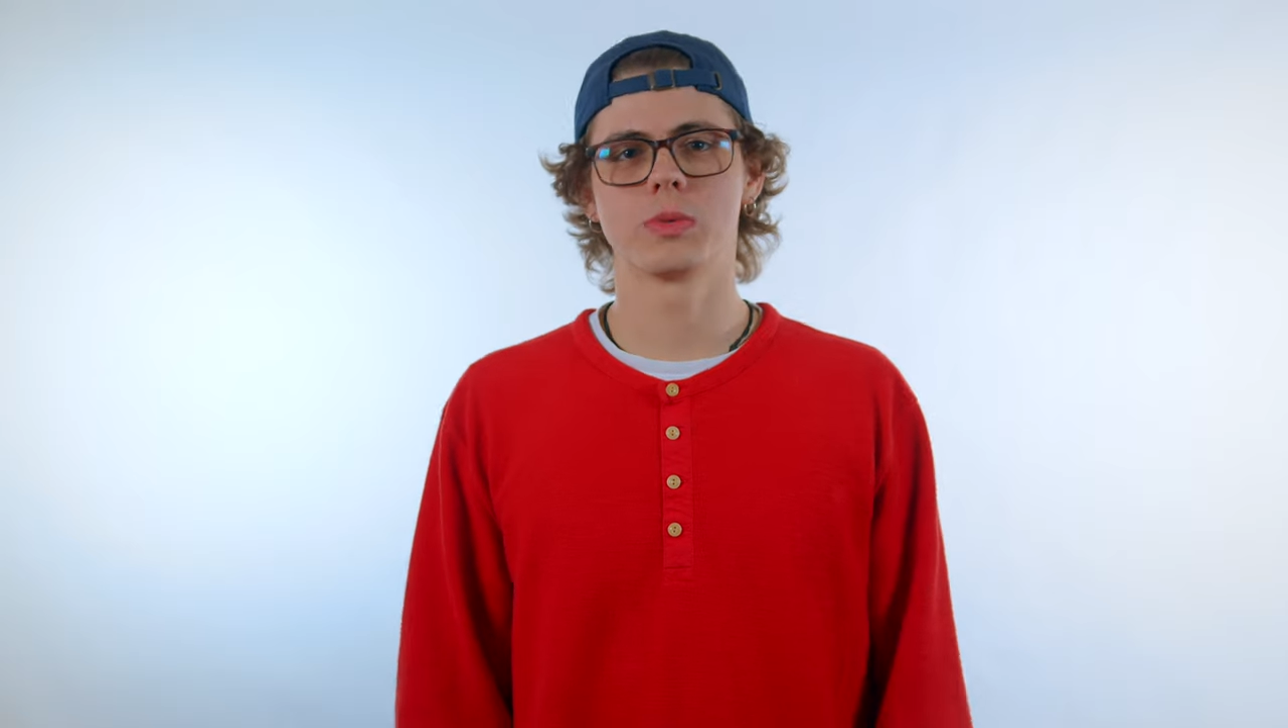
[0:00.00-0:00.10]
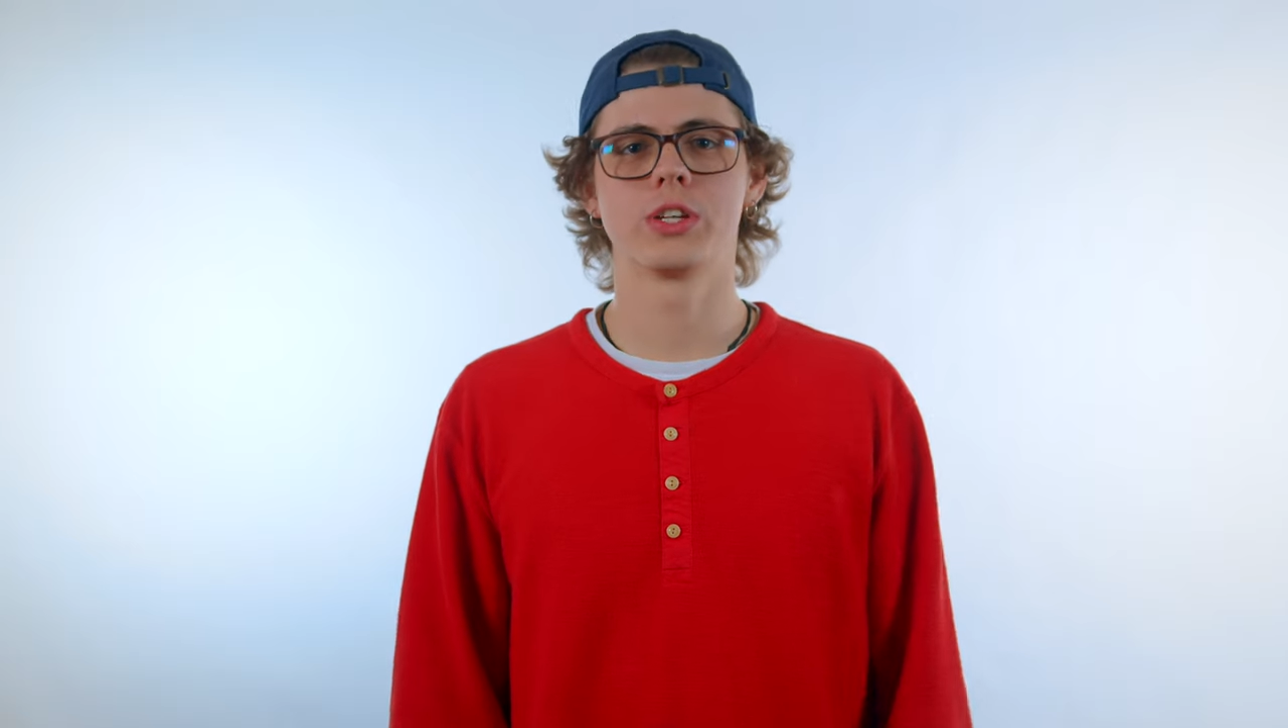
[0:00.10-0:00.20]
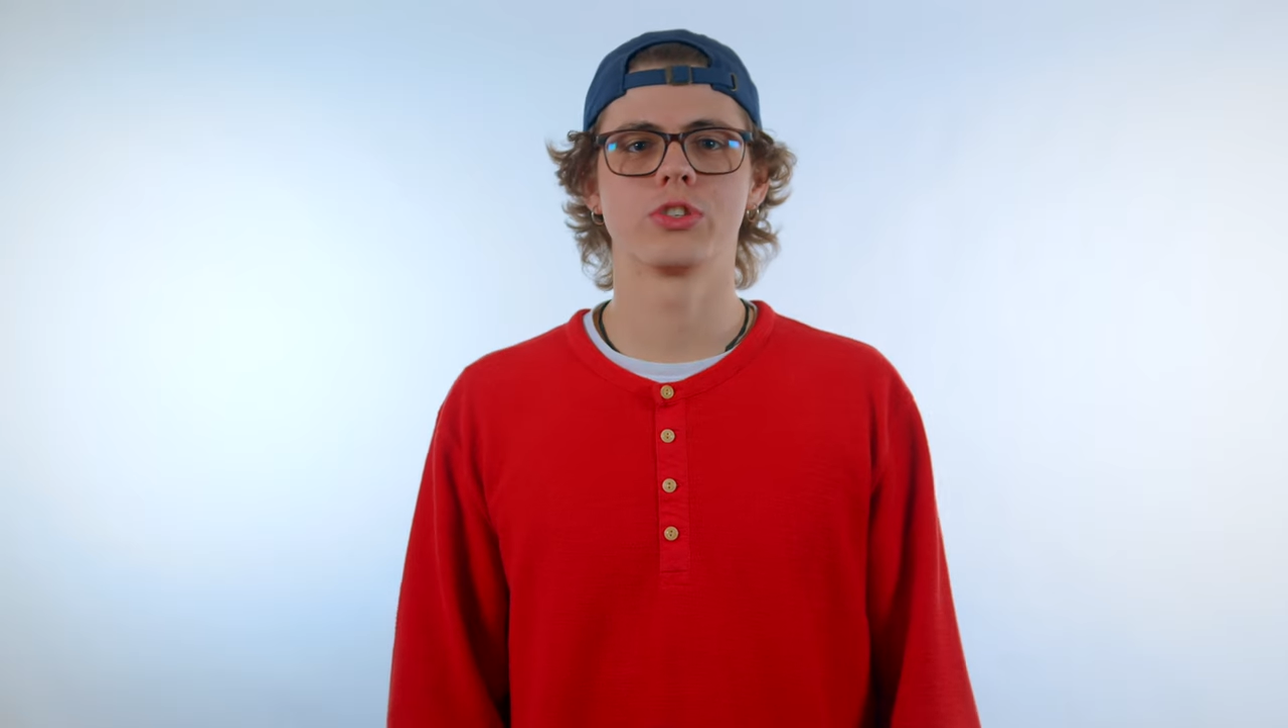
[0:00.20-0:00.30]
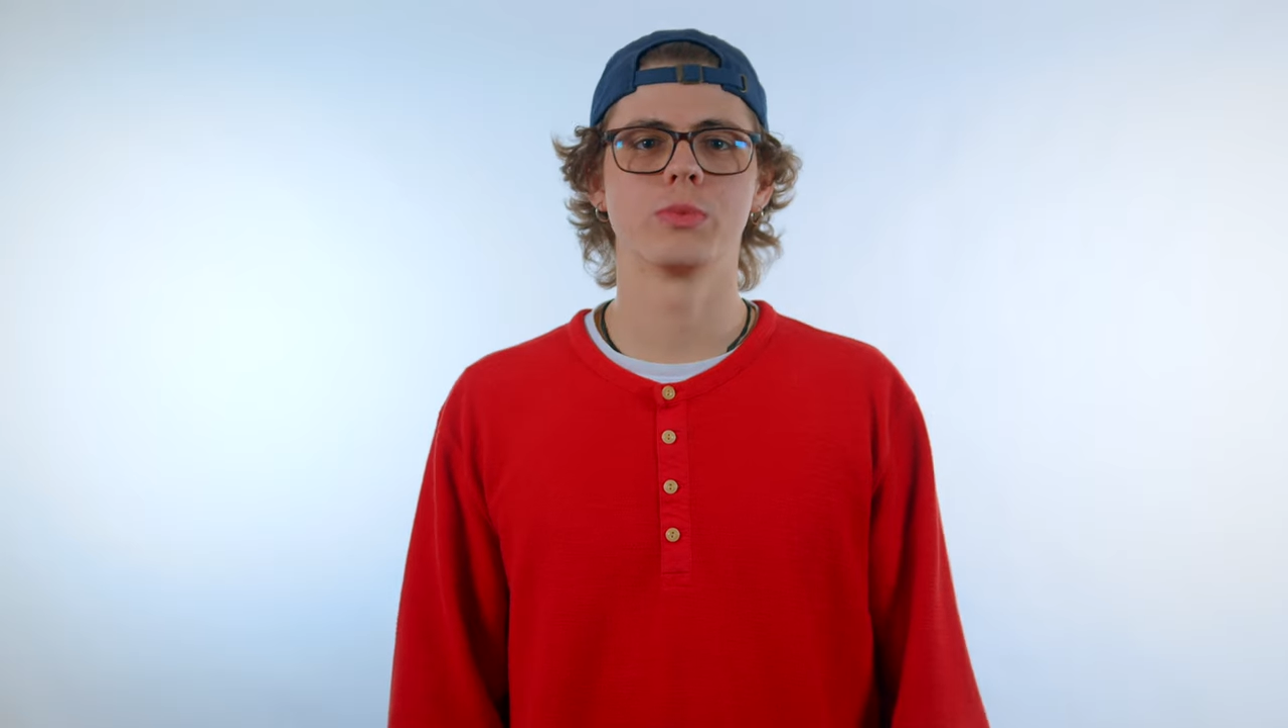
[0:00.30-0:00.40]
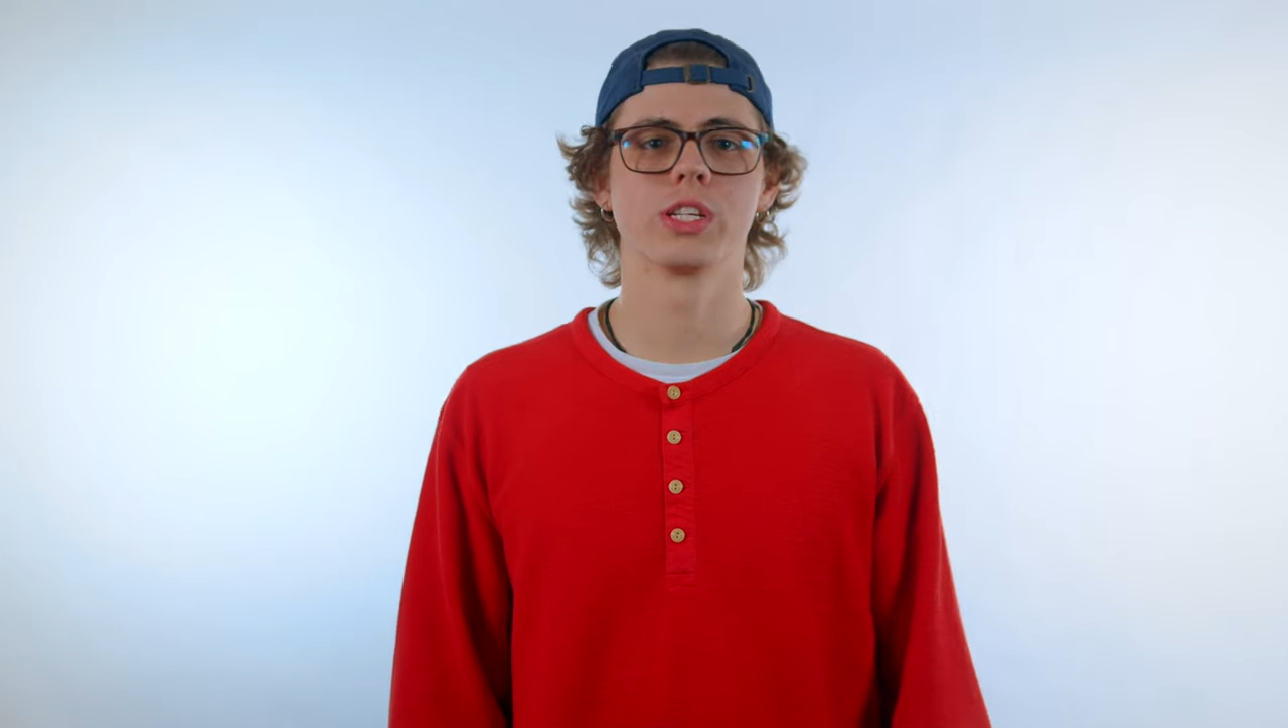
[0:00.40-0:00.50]

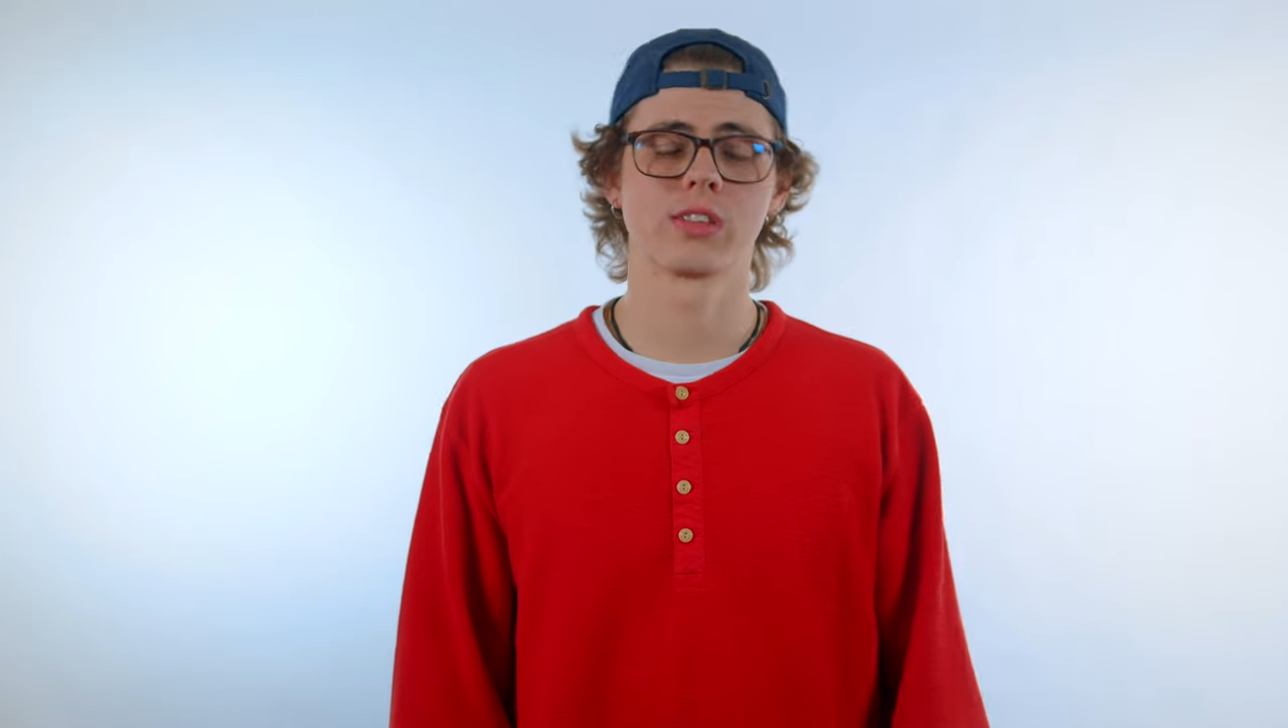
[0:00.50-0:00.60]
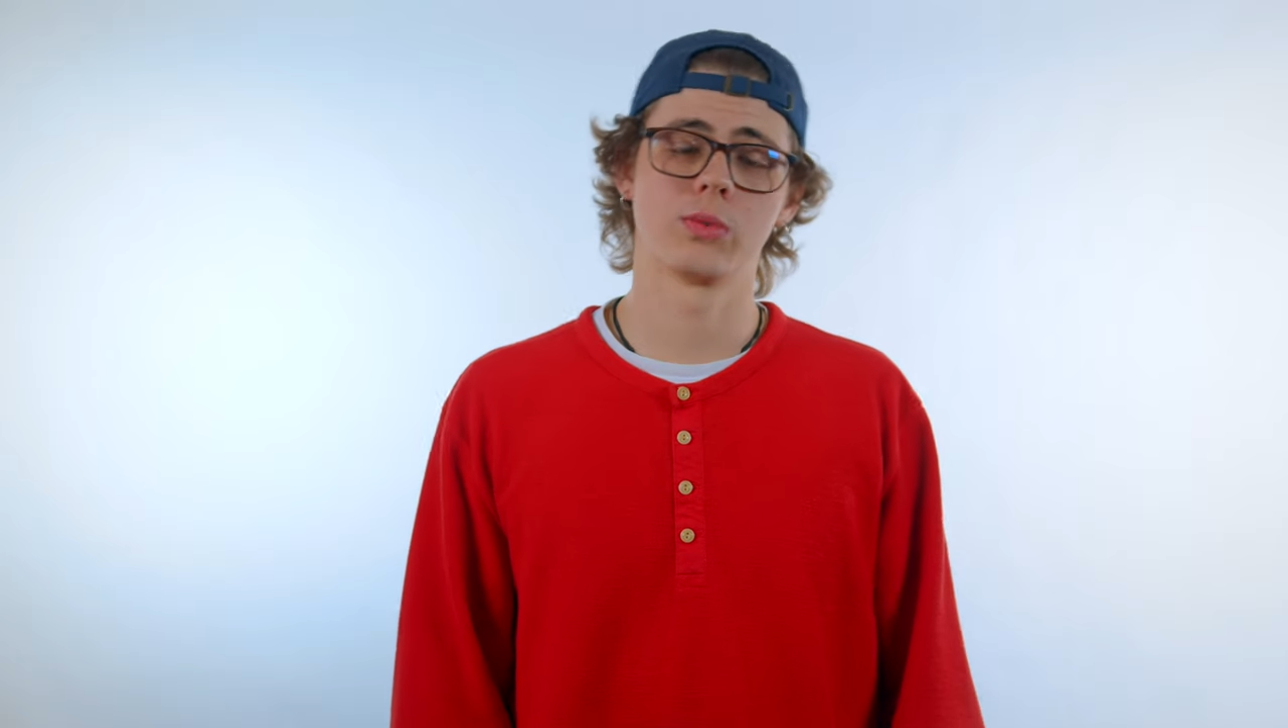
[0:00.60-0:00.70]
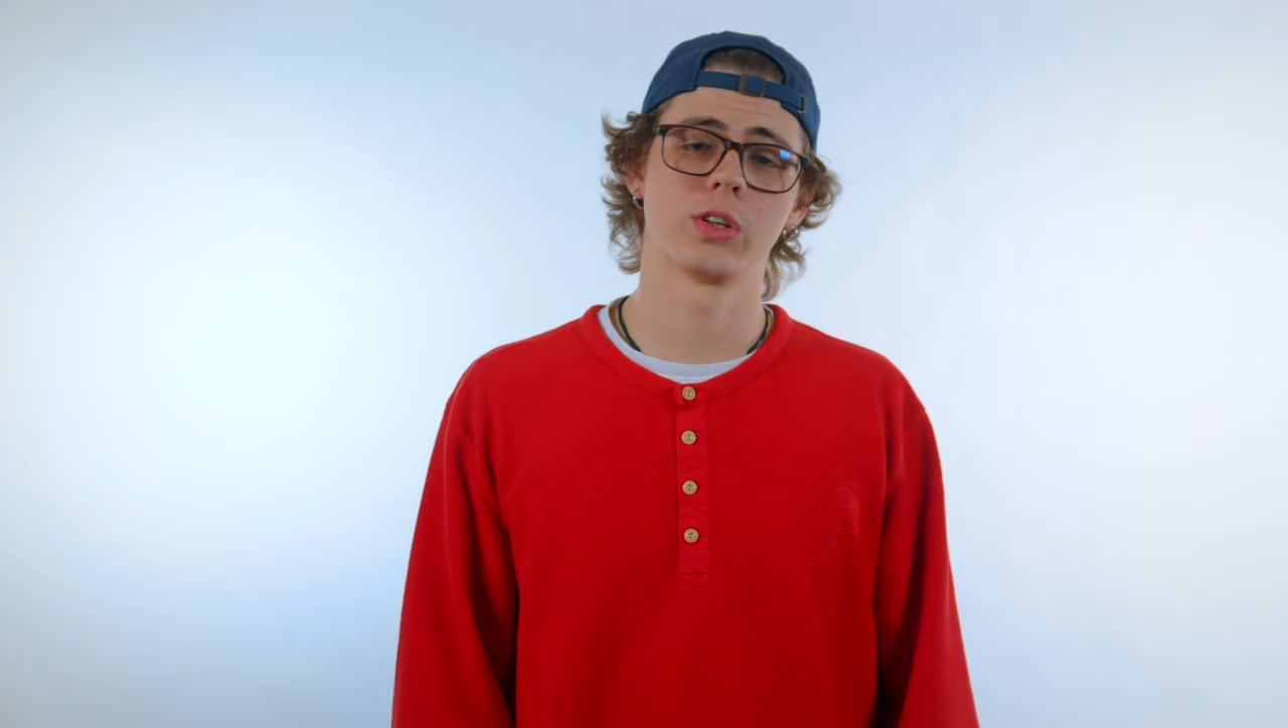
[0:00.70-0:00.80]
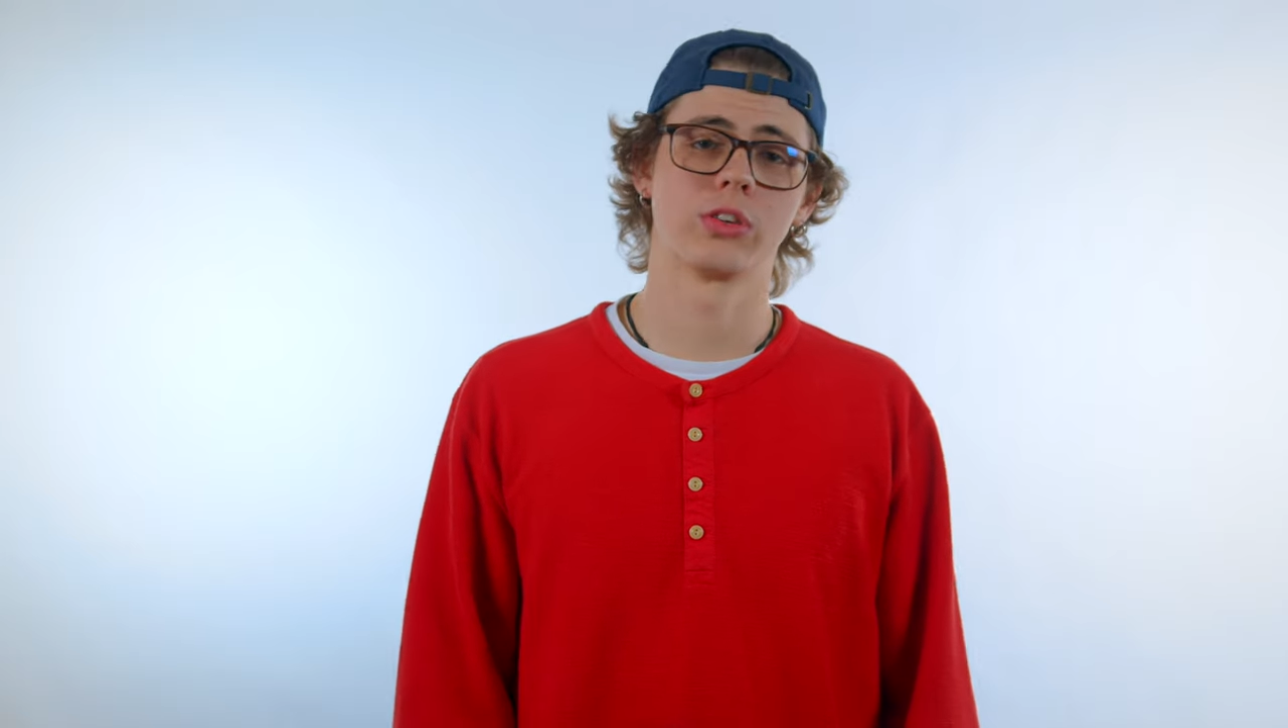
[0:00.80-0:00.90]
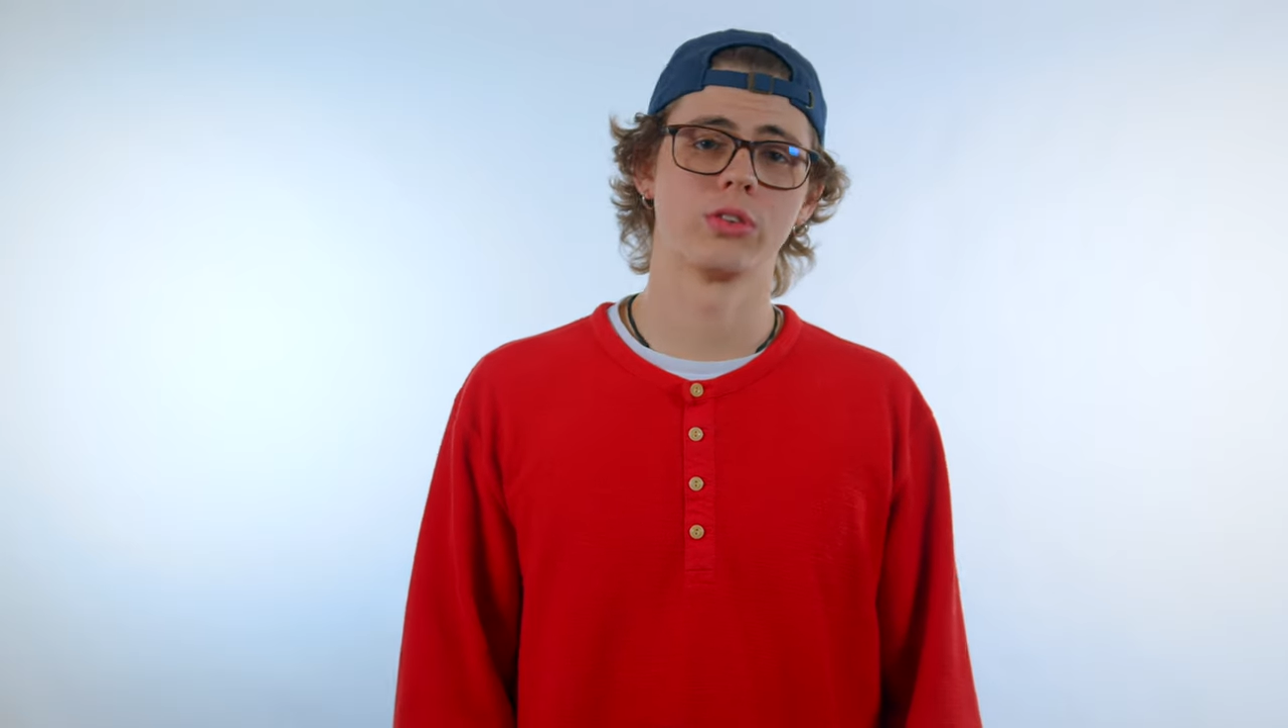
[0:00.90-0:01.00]
major because I want to